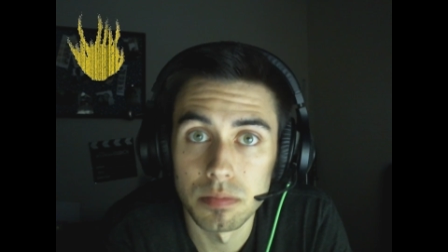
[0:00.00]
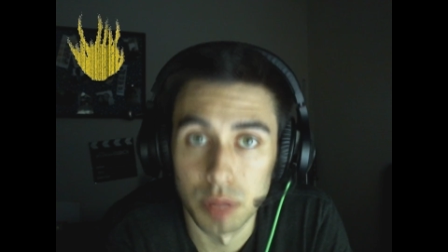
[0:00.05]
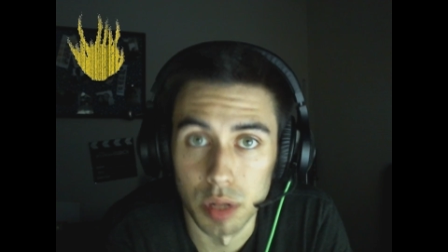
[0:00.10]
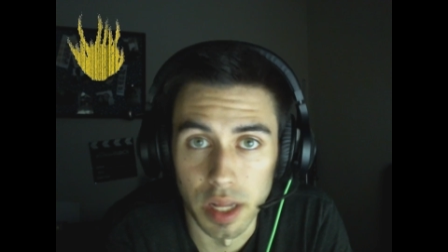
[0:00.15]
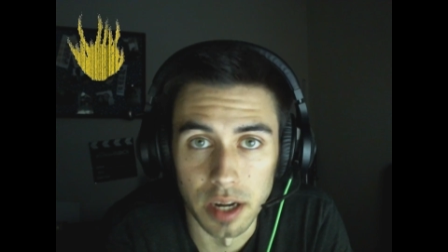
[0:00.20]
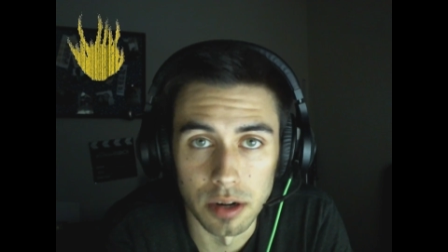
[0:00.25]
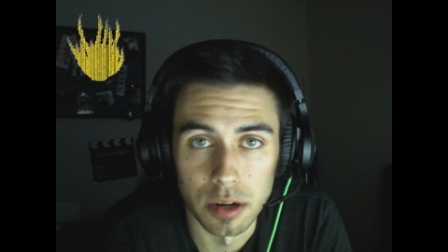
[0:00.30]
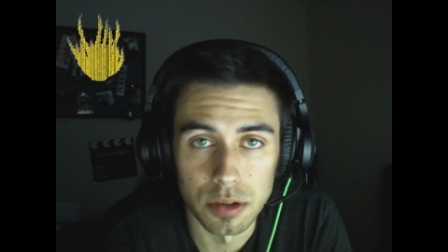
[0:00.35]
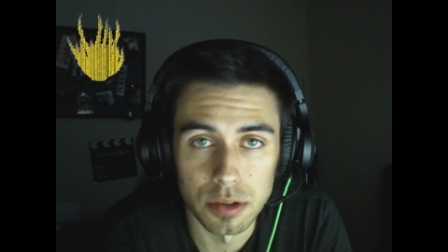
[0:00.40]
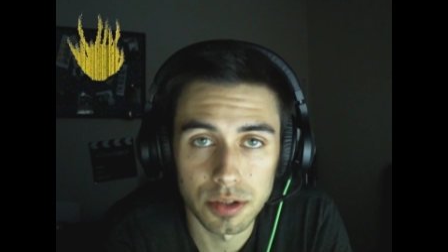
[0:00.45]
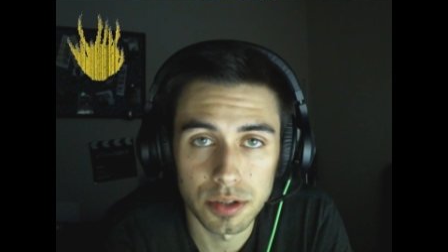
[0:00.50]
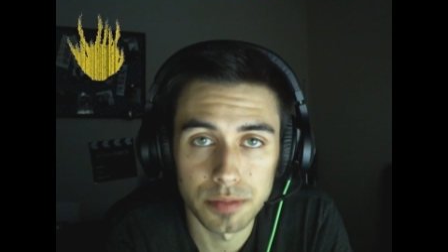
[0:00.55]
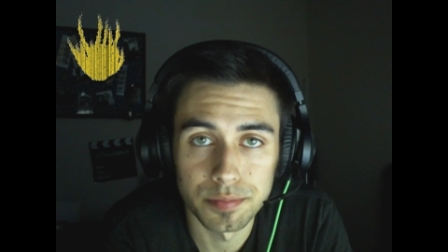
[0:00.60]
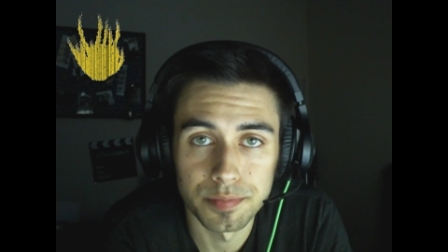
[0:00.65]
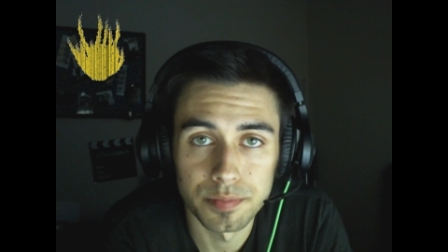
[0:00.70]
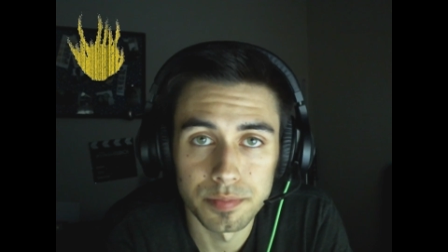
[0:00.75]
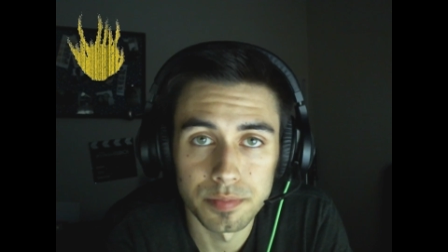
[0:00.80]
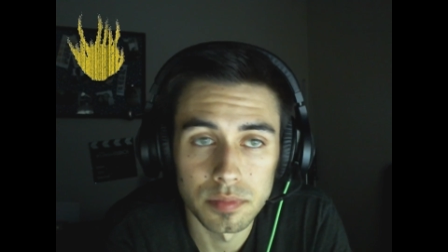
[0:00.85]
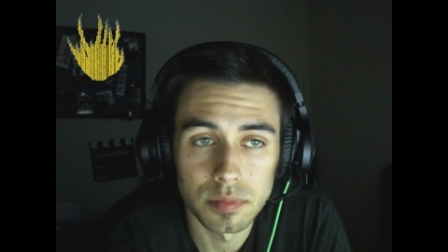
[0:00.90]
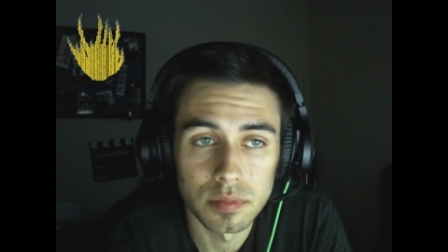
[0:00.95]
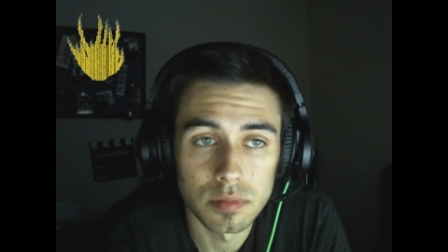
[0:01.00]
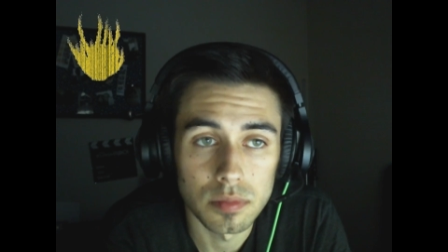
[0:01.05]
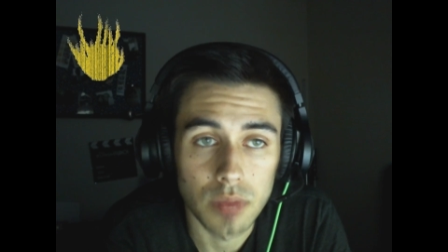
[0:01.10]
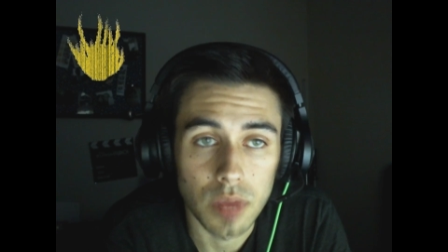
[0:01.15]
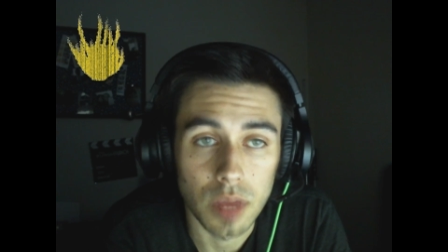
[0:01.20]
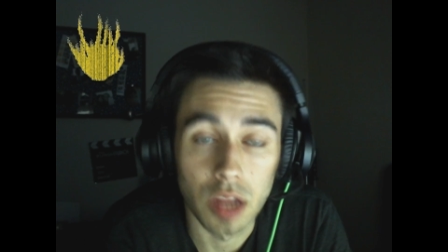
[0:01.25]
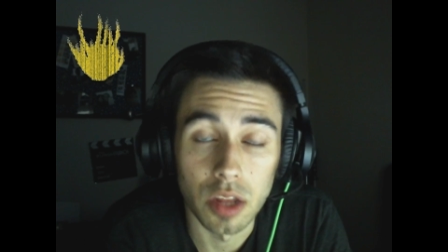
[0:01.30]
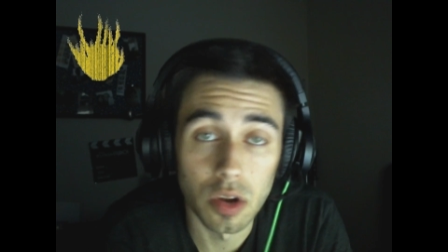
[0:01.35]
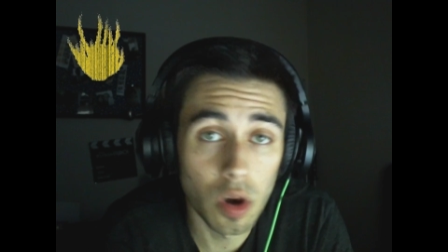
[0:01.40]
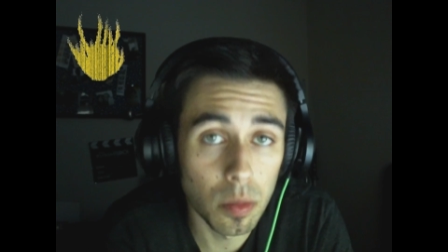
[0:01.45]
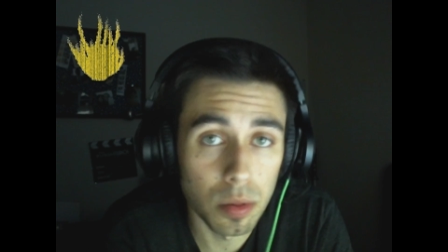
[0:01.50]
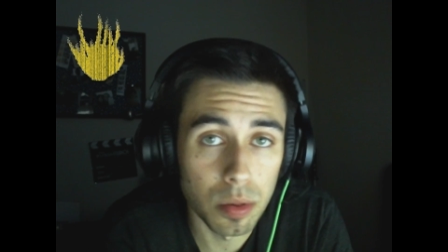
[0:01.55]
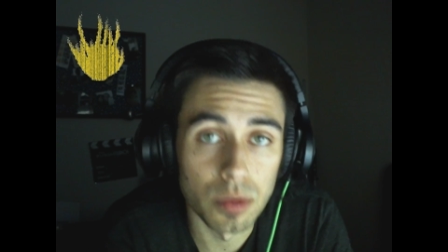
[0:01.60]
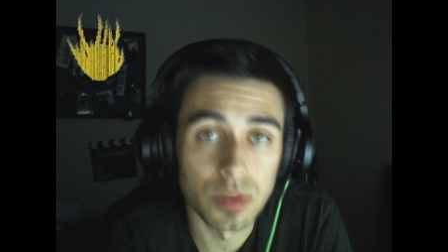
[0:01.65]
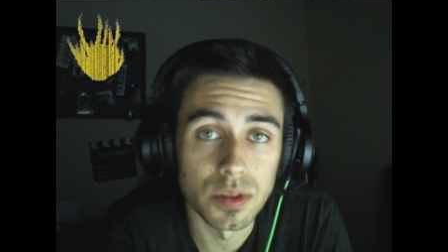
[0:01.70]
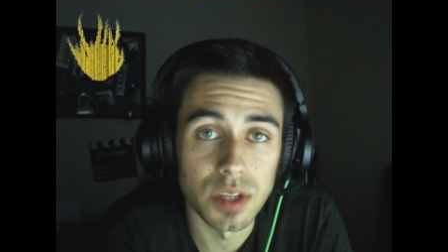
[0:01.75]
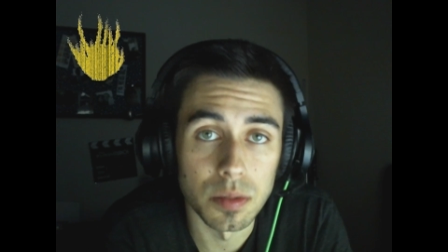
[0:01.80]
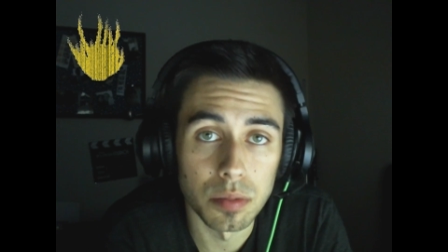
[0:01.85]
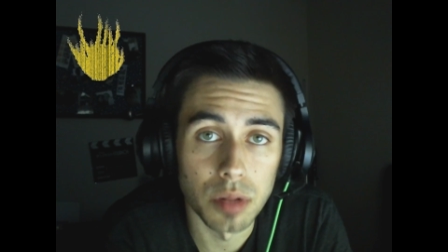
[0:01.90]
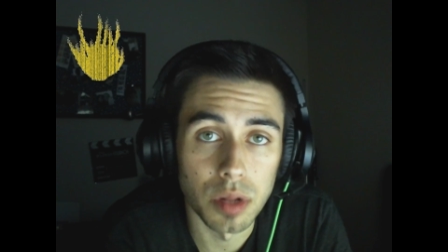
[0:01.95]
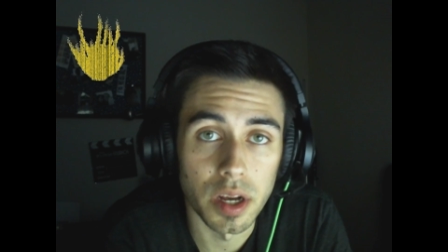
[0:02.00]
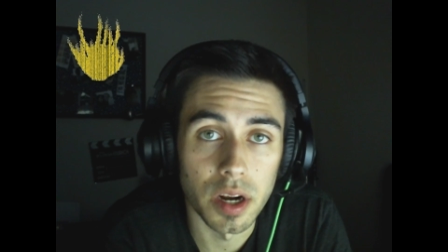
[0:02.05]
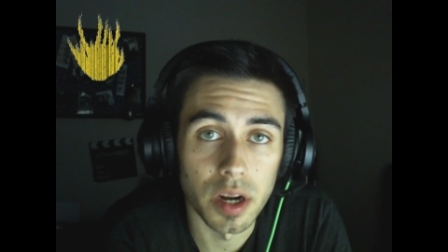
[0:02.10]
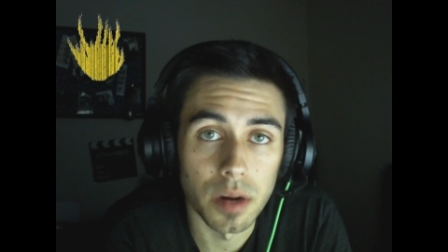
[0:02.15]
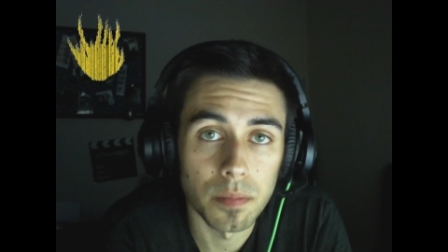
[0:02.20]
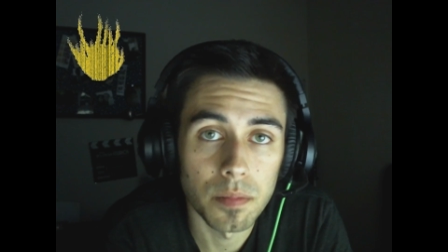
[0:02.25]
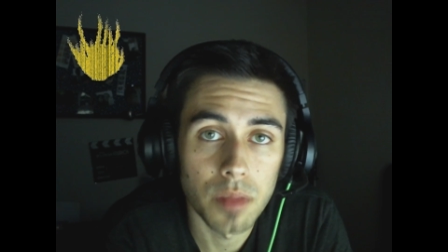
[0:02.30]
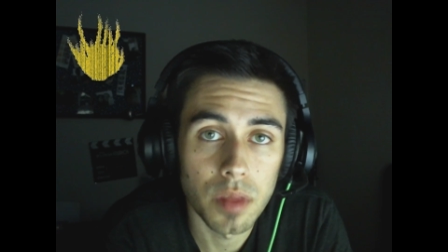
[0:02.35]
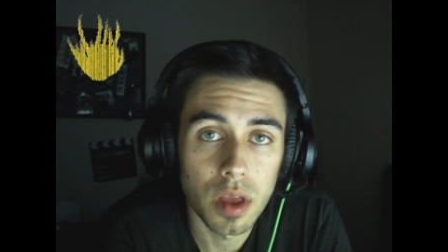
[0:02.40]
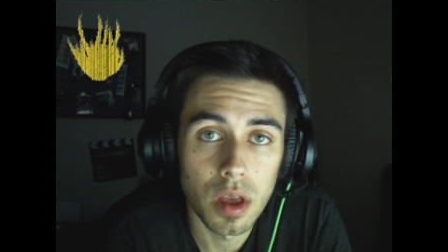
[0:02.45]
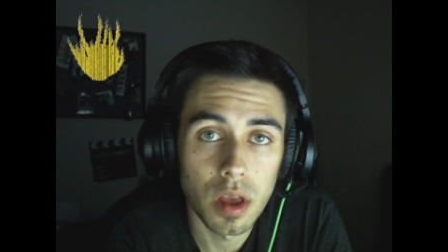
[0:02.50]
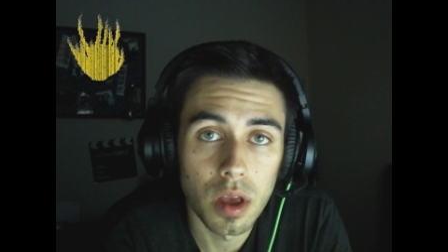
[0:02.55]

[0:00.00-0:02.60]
players, and you're a blue team player,